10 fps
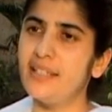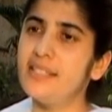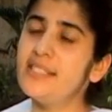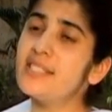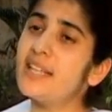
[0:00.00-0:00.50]

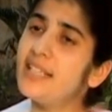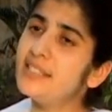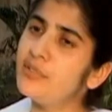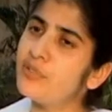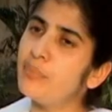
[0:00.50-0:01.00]

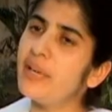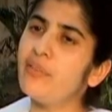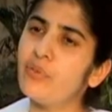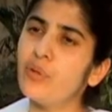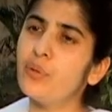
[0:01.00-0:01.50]
started from
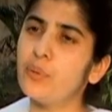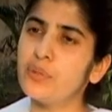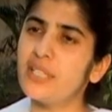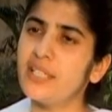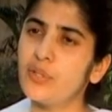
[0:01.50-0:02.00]
every thought
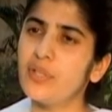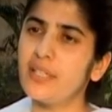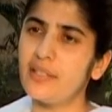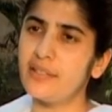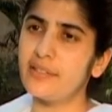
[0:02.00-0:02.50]
I
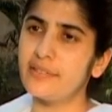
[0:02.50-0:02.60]
created.